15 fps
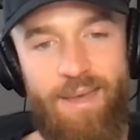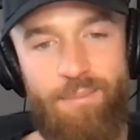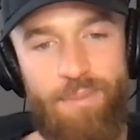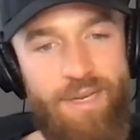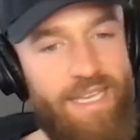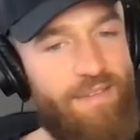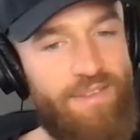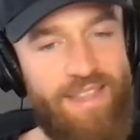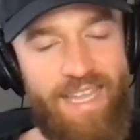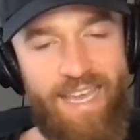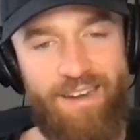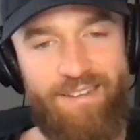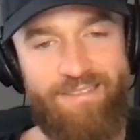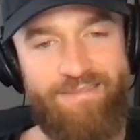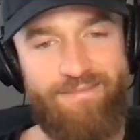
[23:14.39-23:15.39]
but even
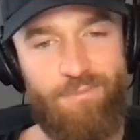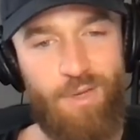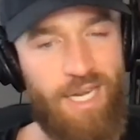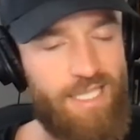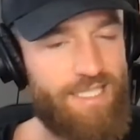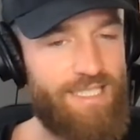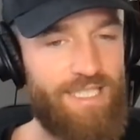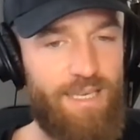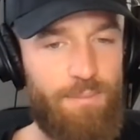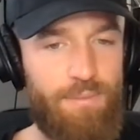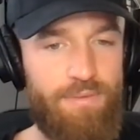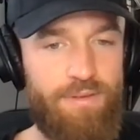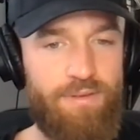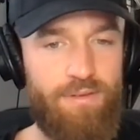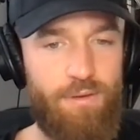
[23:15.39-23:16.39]
then, when I slip
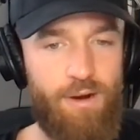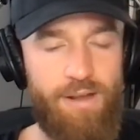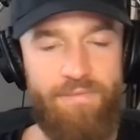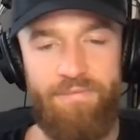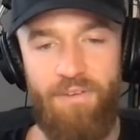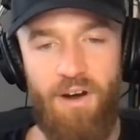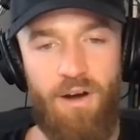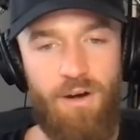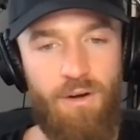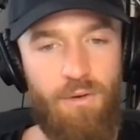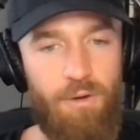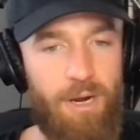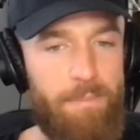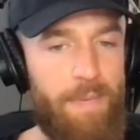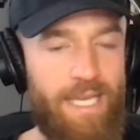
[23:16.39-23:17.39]
or I fall
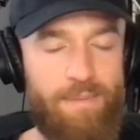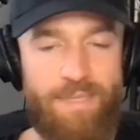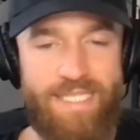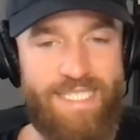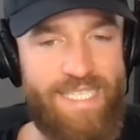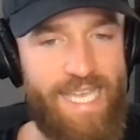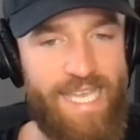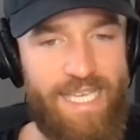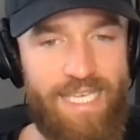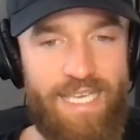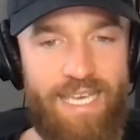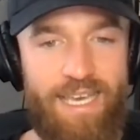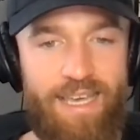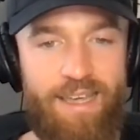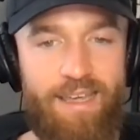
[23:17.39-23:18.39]
or I make a mistake,
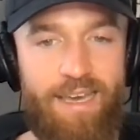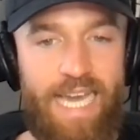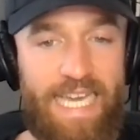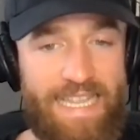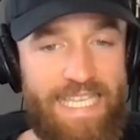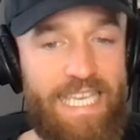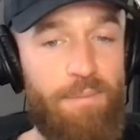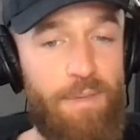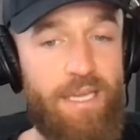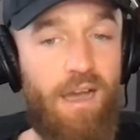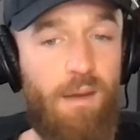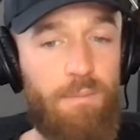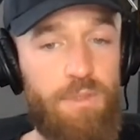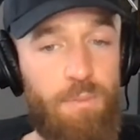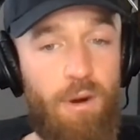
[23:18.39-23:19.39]
I think it
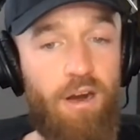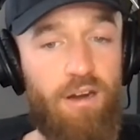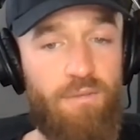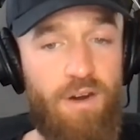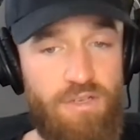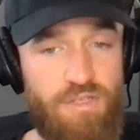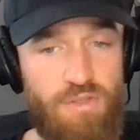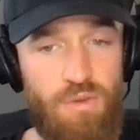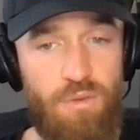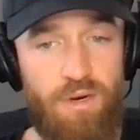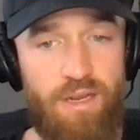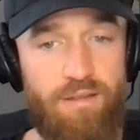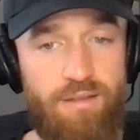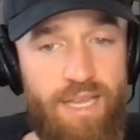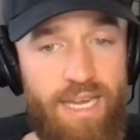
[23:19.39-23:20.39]
becomes part of our
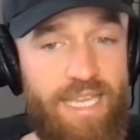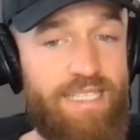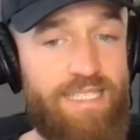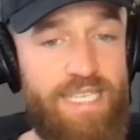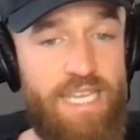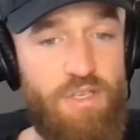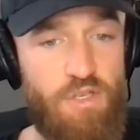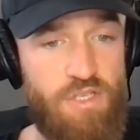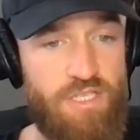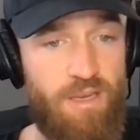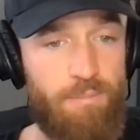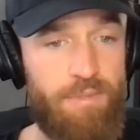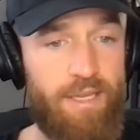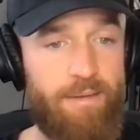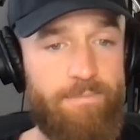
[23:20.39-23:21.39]
story and it can teach us
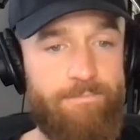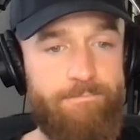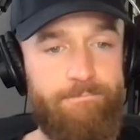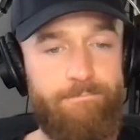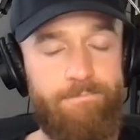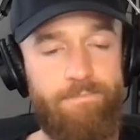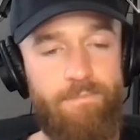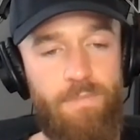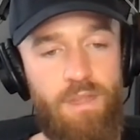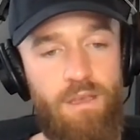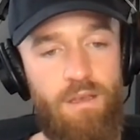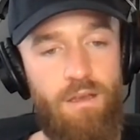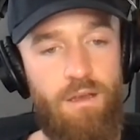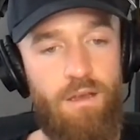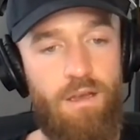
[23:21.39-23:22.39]
something.
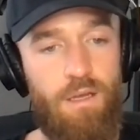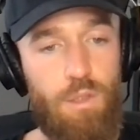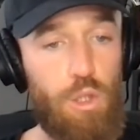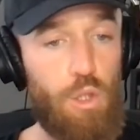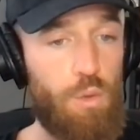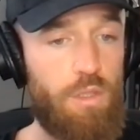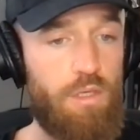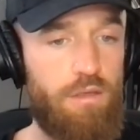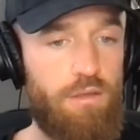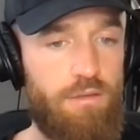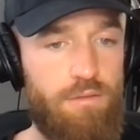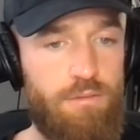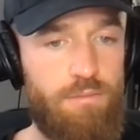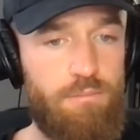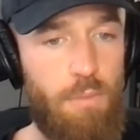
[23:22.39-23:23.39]
Luke,
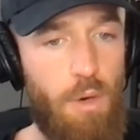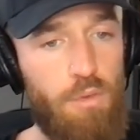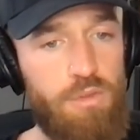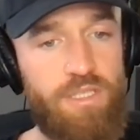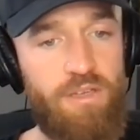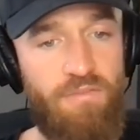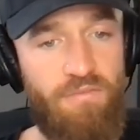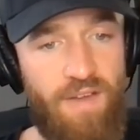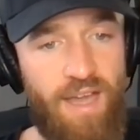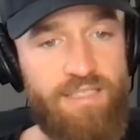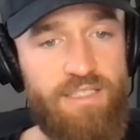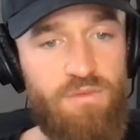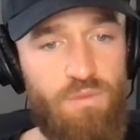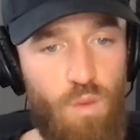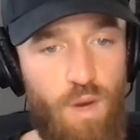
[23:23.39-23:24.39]
most
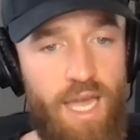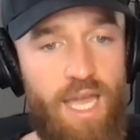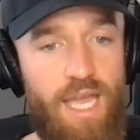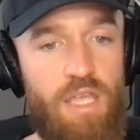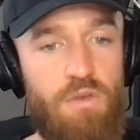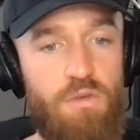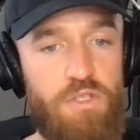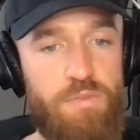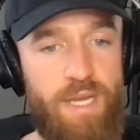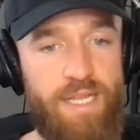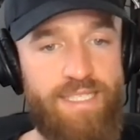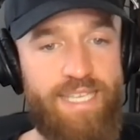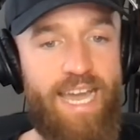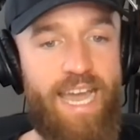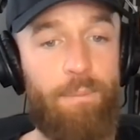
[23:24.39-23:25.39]
effective way you
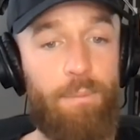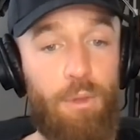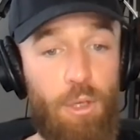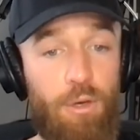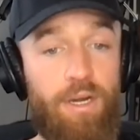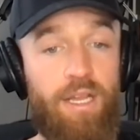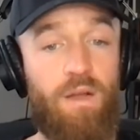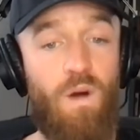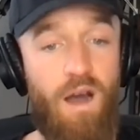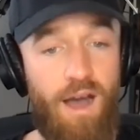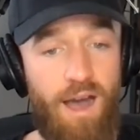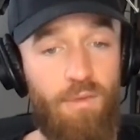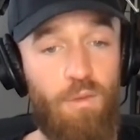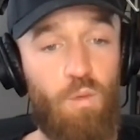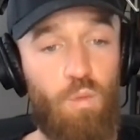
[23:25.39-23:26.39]
spend time learning while
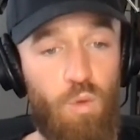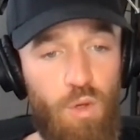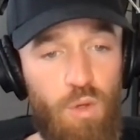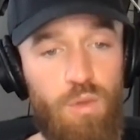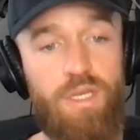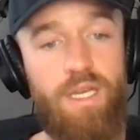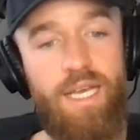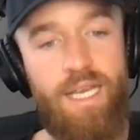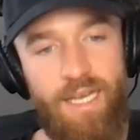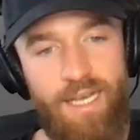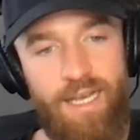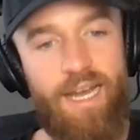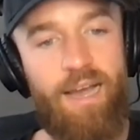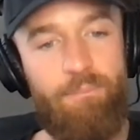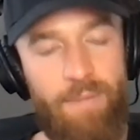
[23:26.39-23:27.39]
on the road.
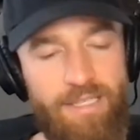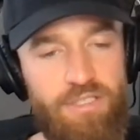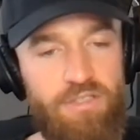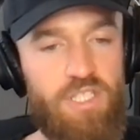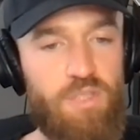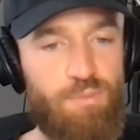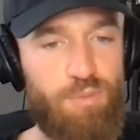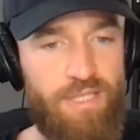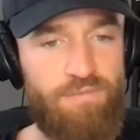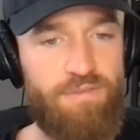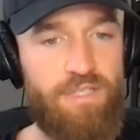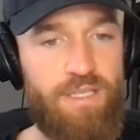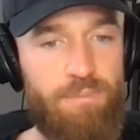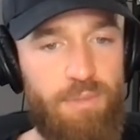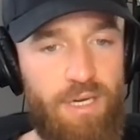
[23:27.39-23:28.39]
I mentioned this
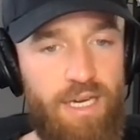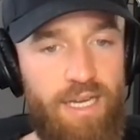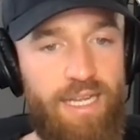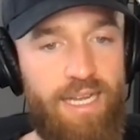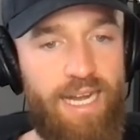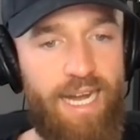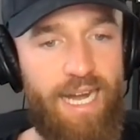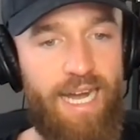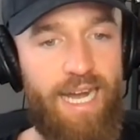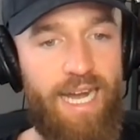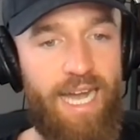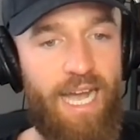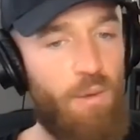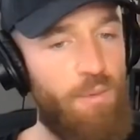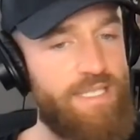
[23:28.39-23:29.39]
briefly, but
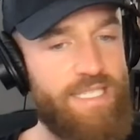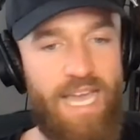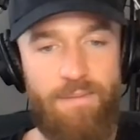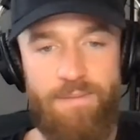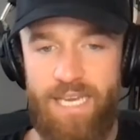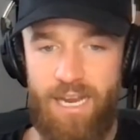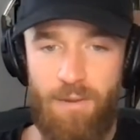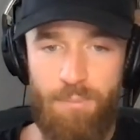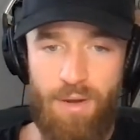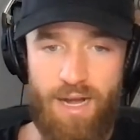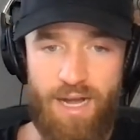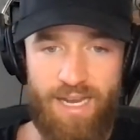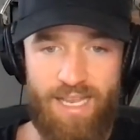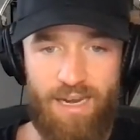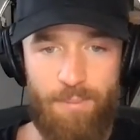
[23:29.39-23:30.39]
I always kept an
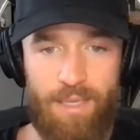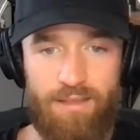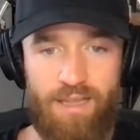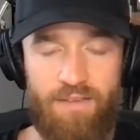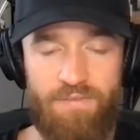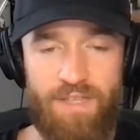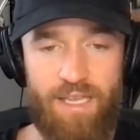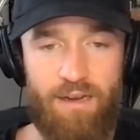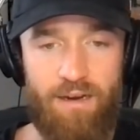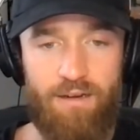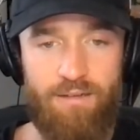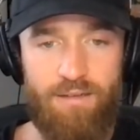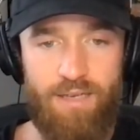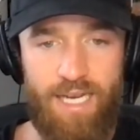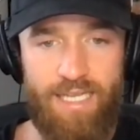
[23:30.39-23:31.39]
AirPod in on my left
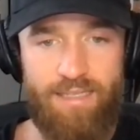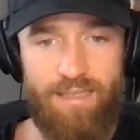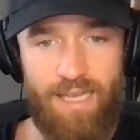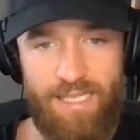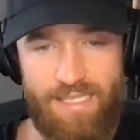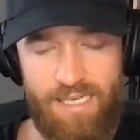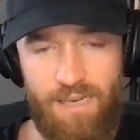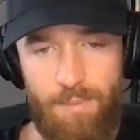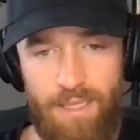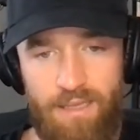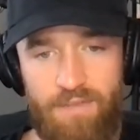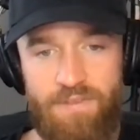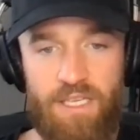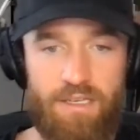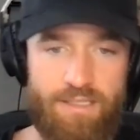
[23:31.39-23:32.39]
ear, and I did on my
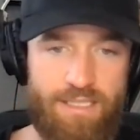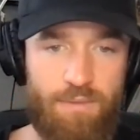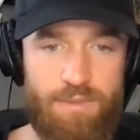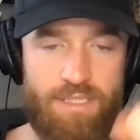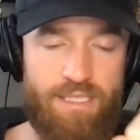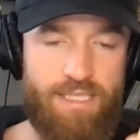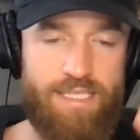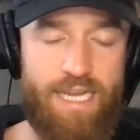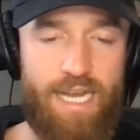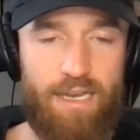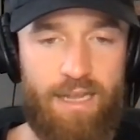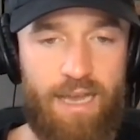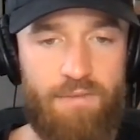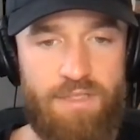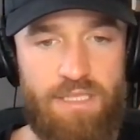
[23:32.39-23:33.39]
left ear because that was the
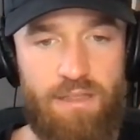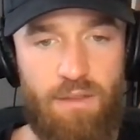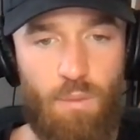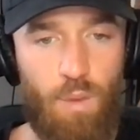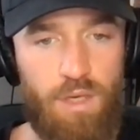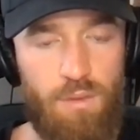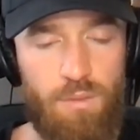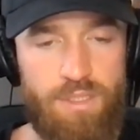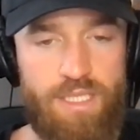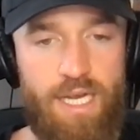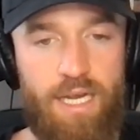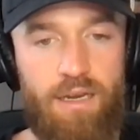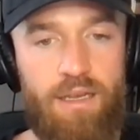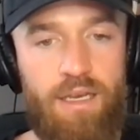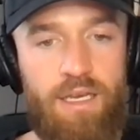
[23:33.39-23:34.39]
side, obviously the window was
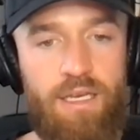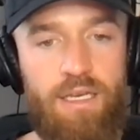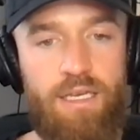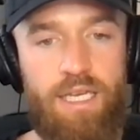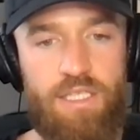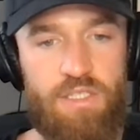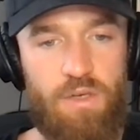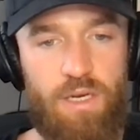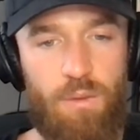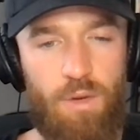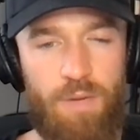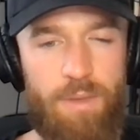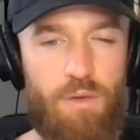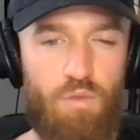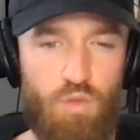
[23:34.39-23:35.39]
on. And so I didn't
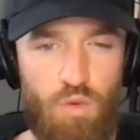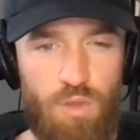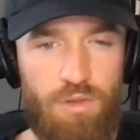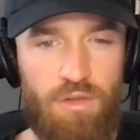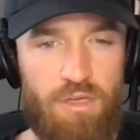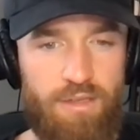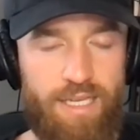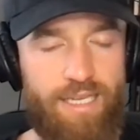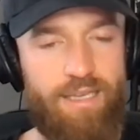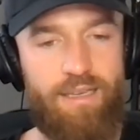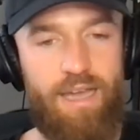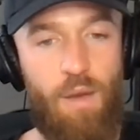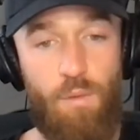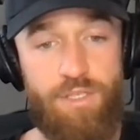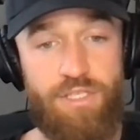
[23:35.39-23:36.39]
want to be rude and look
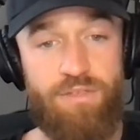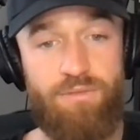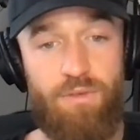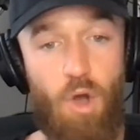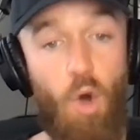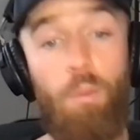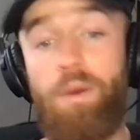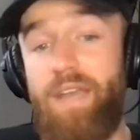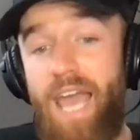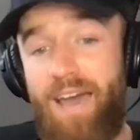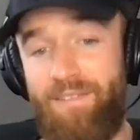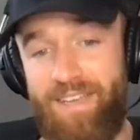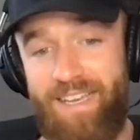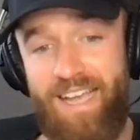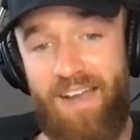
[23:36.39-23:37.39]
like I wasn't open to
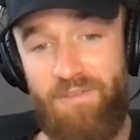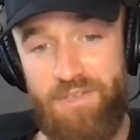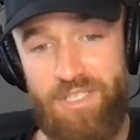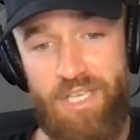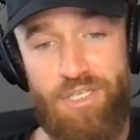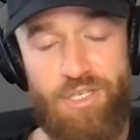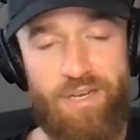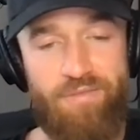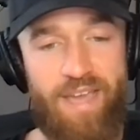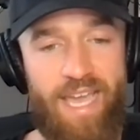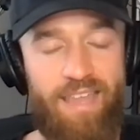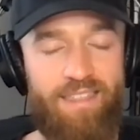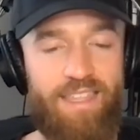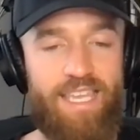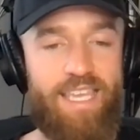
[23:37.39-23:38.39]
having a conversation if I
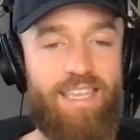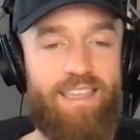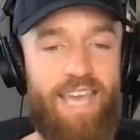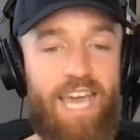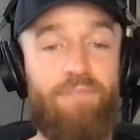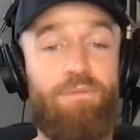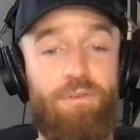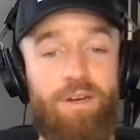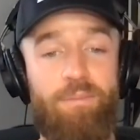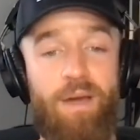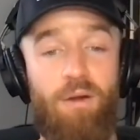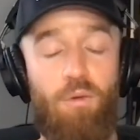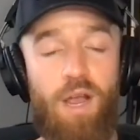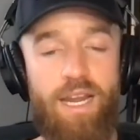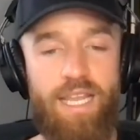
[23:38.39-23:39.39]
had the headphone in
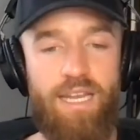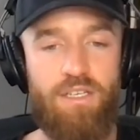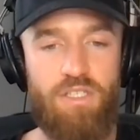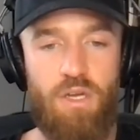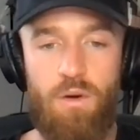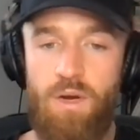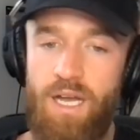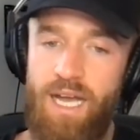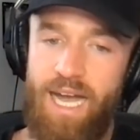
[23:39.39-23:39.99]
my right ear. So